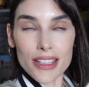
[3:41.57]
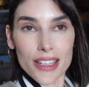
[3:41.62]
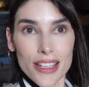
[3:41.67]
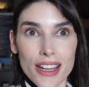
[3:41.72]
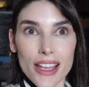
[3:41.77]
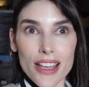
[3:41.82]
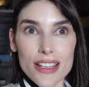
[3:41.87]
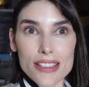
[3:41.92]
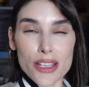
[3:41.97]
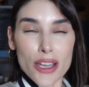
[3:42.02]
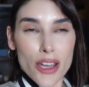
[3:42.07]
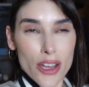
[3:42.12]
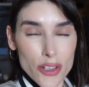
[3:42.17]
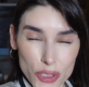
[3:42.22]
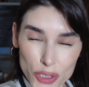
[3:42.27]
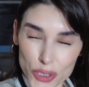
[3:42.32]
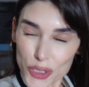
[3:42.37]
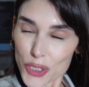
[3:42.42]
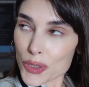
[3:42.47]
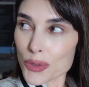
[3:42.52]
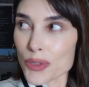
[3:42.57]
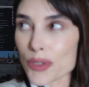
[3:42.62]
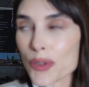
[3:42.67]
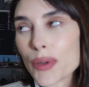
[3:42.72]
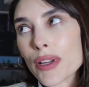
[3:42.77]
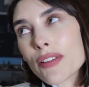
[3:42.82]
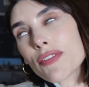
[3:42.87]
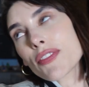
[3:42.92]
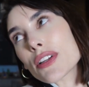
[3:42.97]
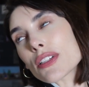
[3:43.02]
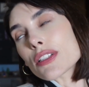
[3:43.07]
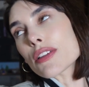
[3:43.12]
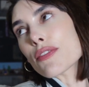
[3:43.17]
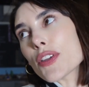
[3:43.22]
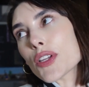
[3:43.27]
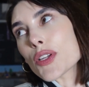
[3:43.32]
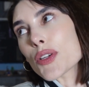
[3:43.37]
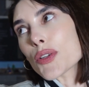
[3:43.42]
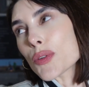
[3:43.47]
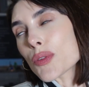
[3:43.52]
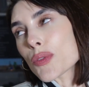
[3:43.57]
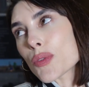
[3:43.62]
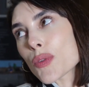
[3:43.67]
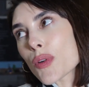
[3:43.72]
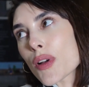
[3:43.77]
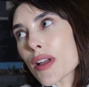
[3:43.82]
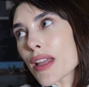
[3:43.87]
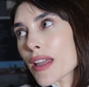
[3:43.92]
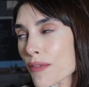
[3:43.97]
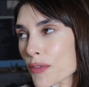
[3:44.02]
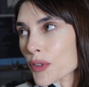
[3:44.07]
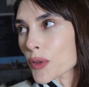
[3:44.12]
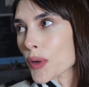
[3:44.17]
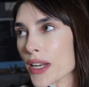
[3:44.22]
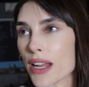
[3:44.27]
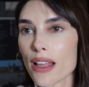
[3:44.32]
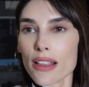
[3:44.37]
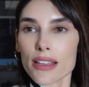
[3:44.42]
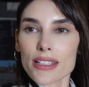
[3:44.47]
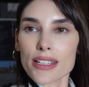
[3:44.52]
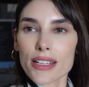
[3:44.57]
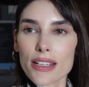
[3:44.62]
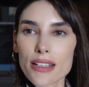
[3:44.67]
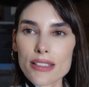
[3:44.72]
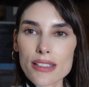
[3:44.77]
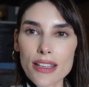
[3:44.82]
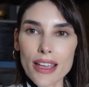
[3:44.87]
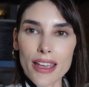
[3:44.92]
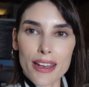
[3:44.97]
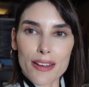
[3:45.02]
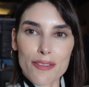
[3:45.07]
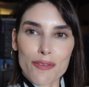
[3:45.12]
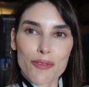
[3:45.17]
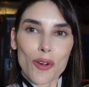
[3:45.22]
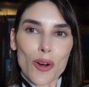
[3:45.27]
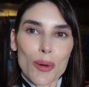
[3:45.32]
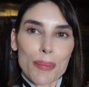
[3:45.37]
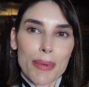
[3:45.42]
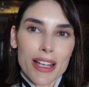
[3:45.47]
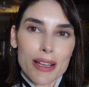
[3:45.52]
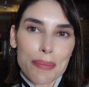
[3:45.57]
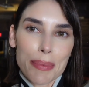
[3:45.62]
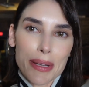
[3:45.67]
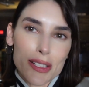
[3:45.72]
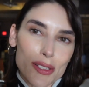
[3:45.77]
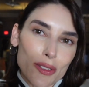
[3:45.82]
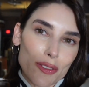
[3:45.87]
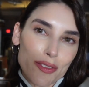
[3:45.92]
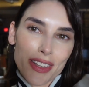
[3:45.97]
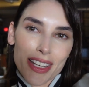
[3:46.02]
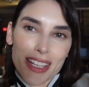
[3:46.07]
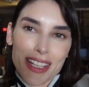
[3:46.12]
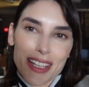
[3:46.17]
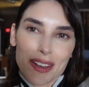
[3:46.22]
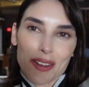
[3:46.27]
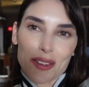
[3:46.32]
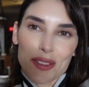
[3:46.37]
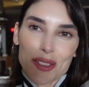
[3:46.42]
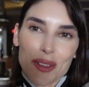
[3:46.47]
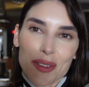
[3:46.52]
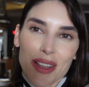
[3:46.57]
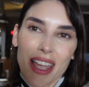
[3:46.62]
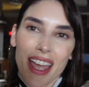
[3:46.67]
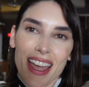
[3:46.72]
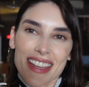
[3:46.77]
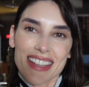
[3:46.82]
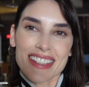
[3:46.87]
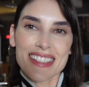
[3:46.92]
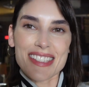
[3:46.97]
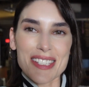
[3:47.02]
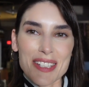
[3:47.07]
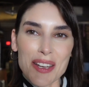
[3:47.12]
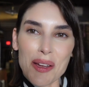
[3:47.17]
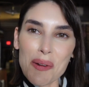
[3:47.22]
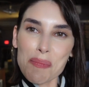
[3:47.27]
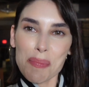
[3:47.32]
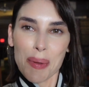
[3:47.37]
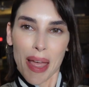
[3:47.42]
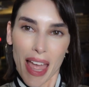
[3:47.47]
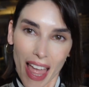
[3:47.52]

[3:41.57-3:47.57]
Uh, it has 102 degree field of view, infrared LEDs, and 4 megapixel video, so yeah, it's dope.